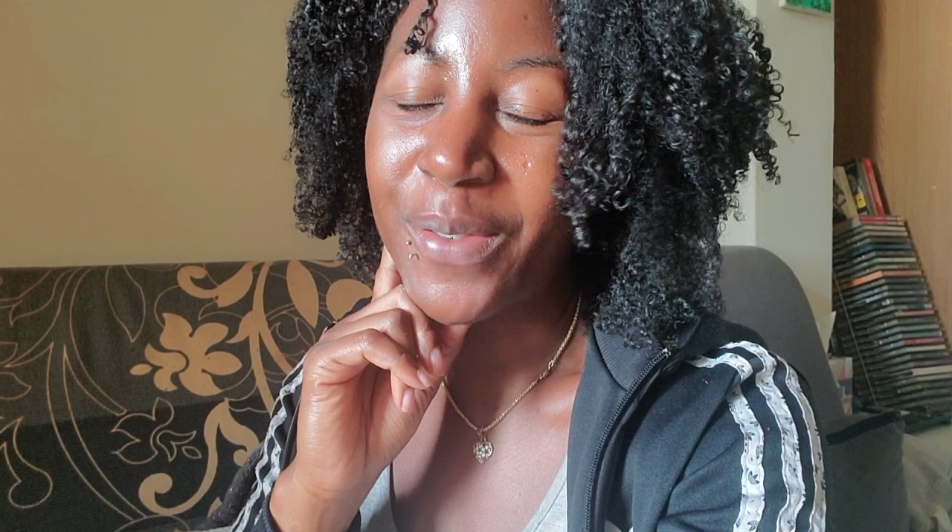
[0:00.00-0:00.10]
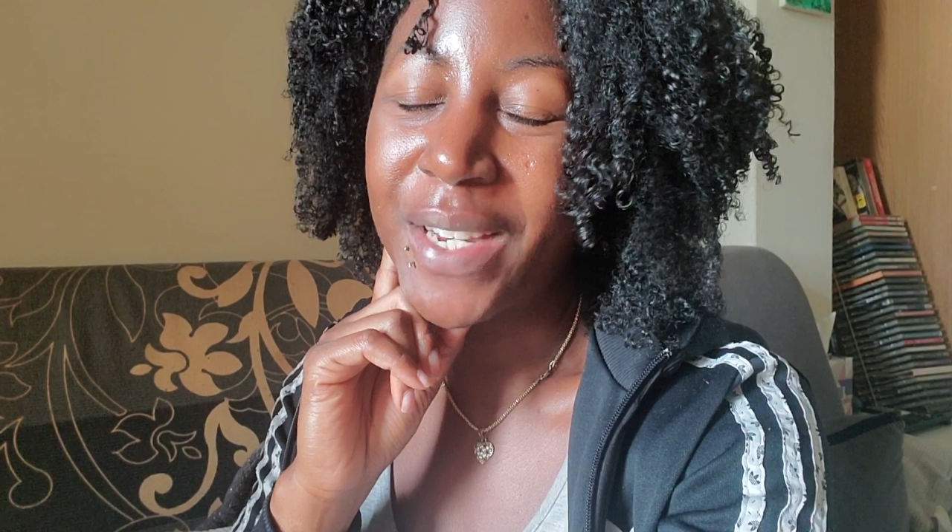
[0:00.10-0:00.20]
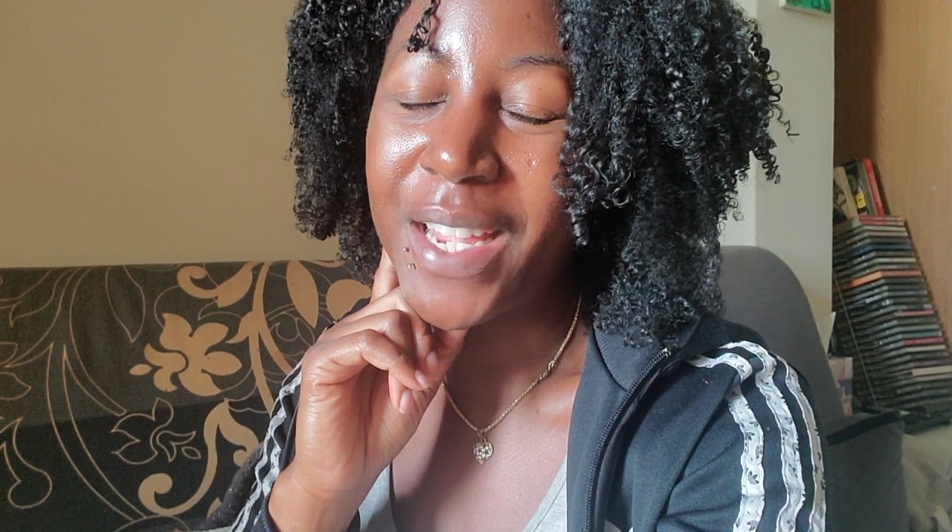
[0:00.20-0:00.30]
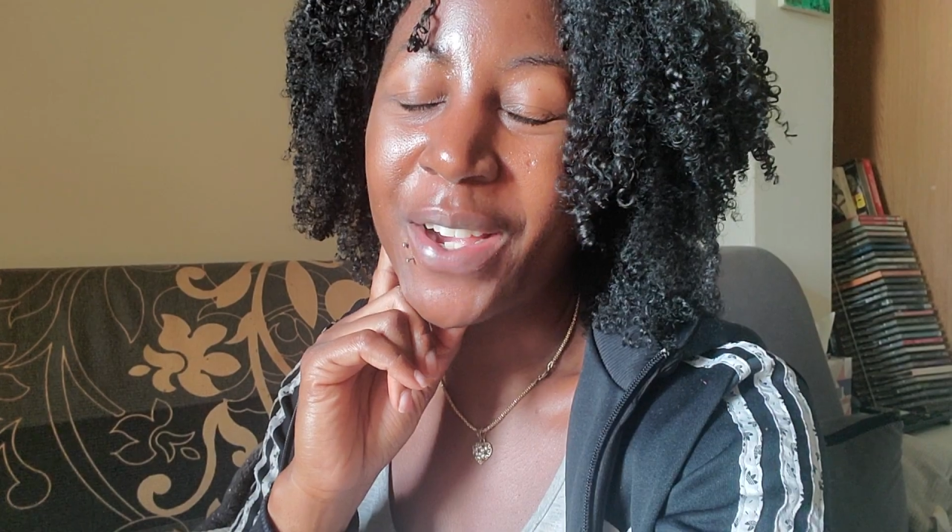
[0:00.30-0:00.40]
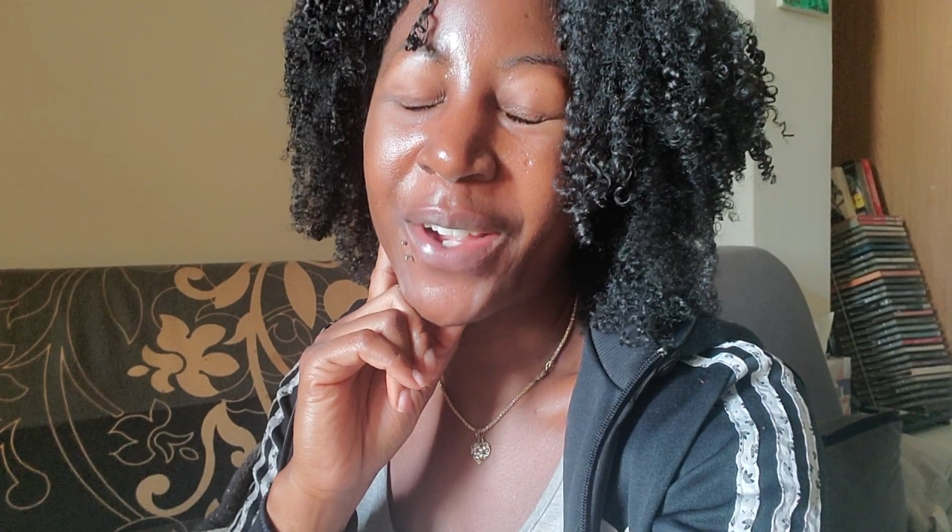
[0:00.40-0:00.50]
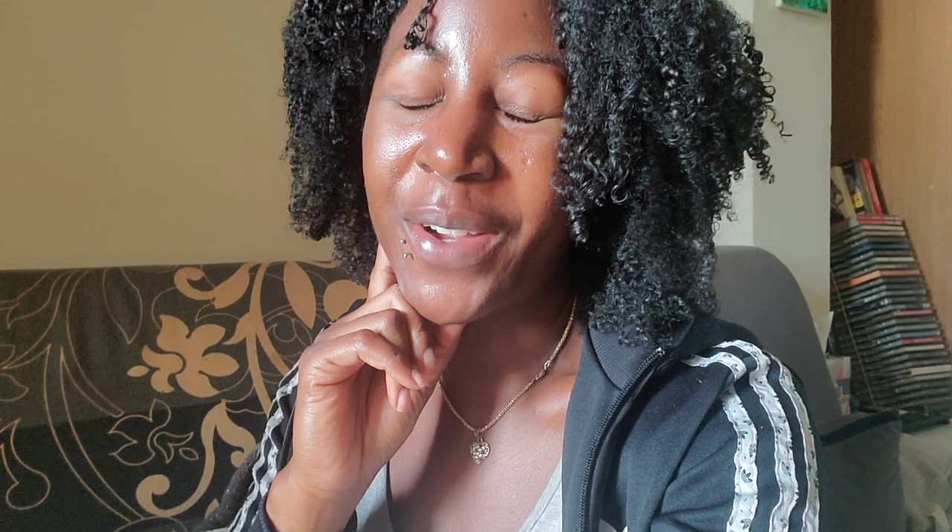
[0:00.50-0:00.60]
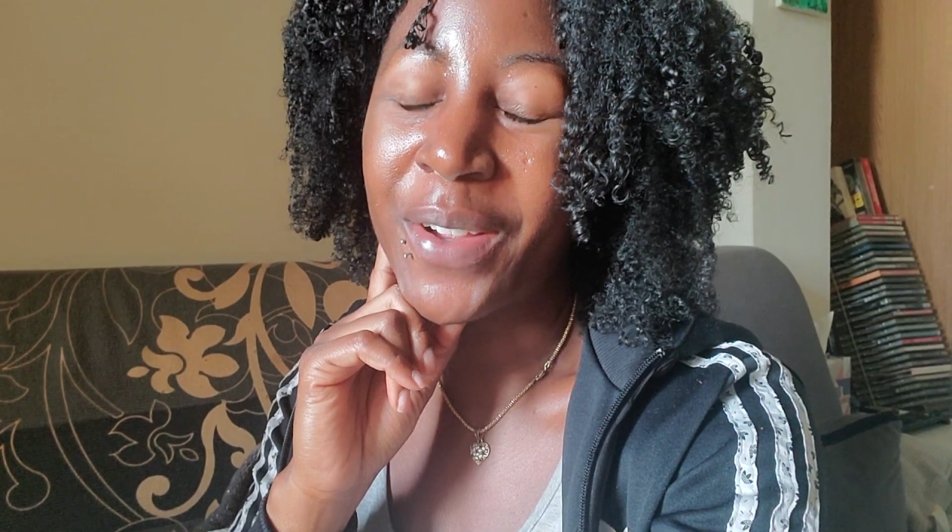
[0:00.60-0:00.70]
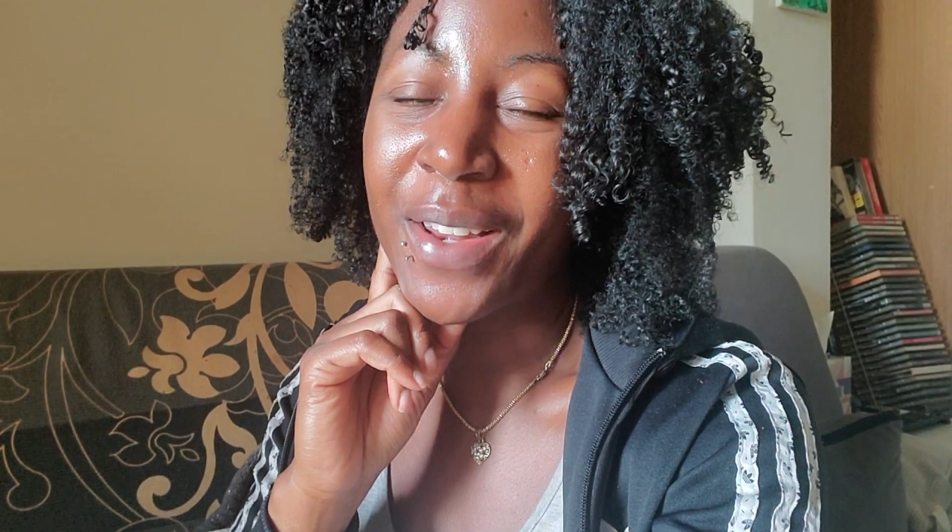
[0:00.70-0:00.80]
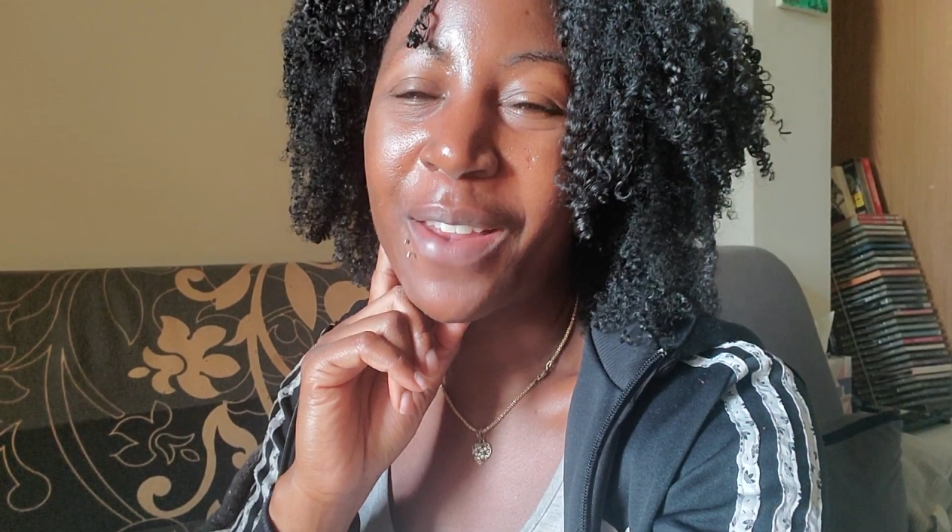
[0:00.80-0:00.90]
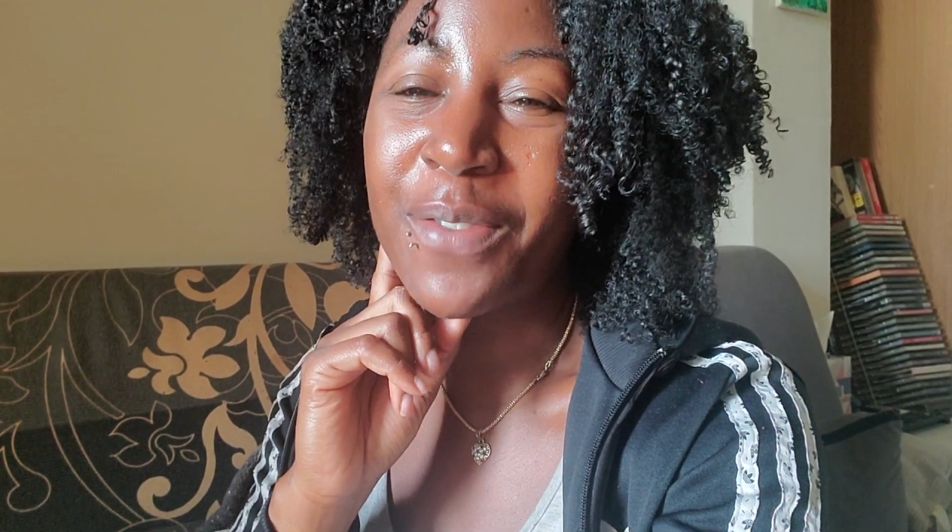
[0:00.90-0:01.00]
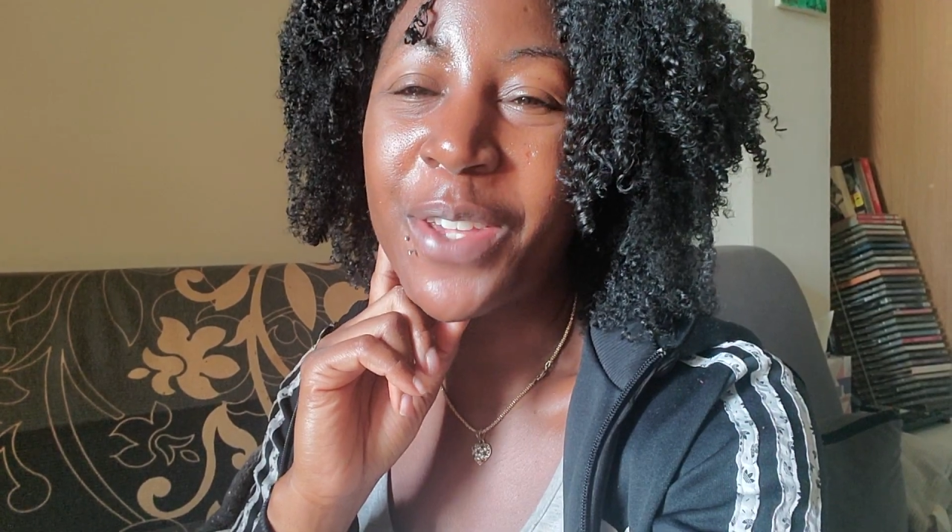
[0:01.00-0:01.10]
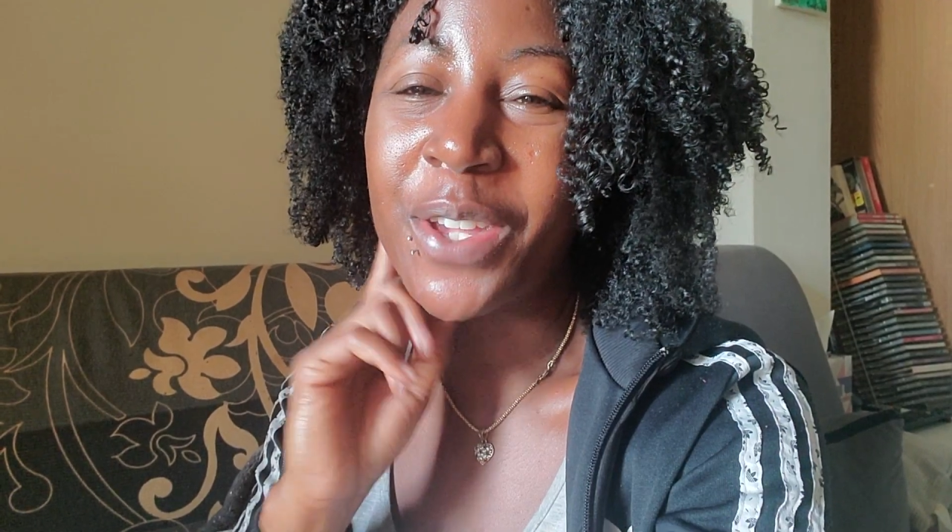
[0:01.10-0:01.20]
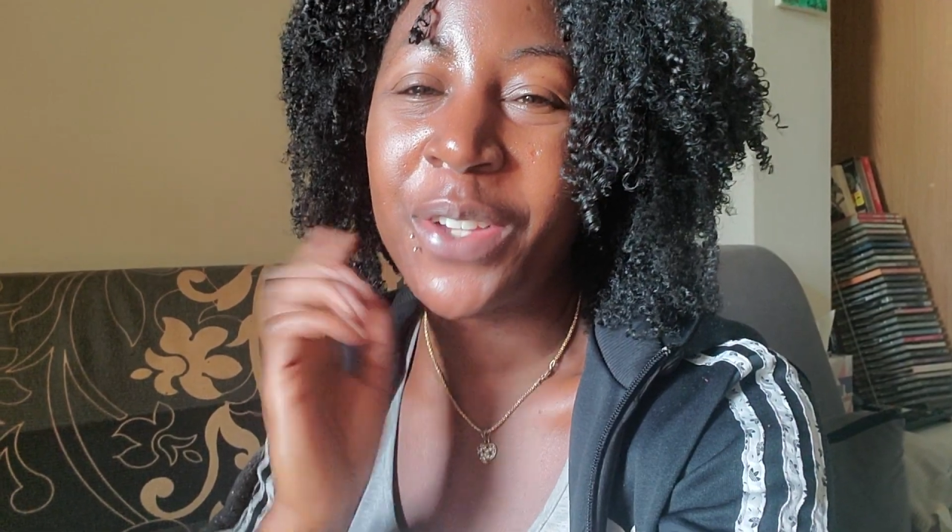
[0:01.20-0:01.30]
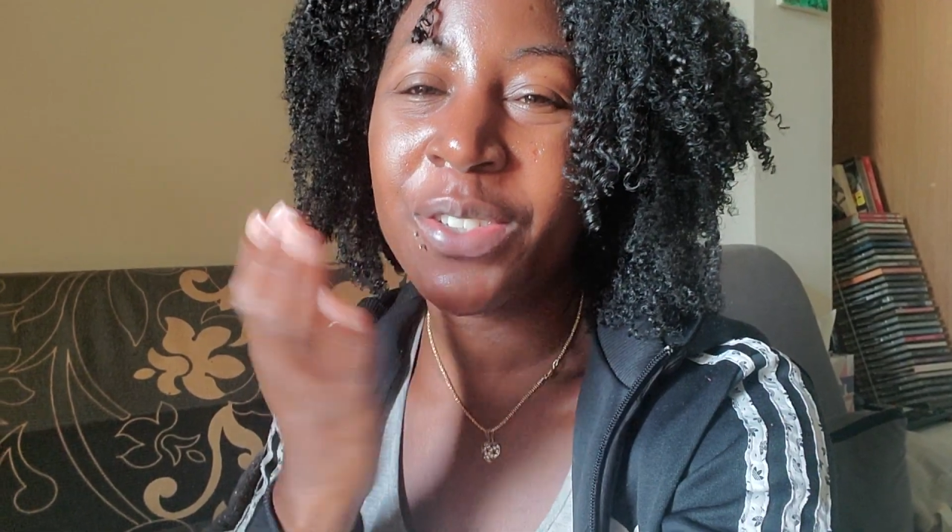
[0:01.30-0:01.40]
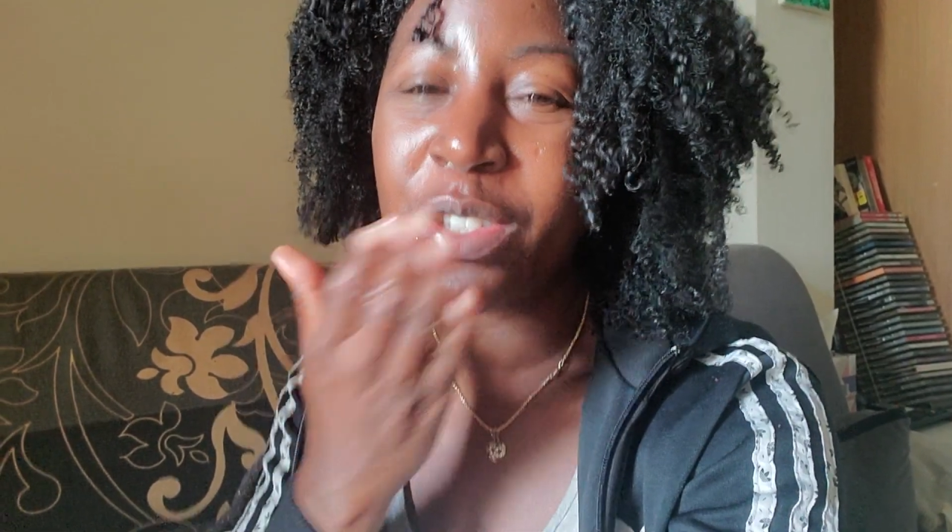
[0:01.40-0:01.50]
video. Love
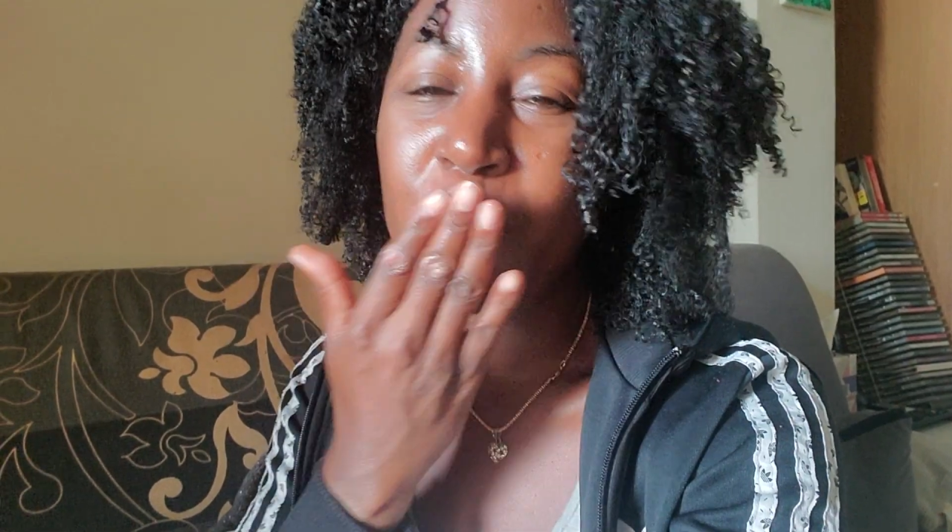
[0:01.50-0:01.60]
yous.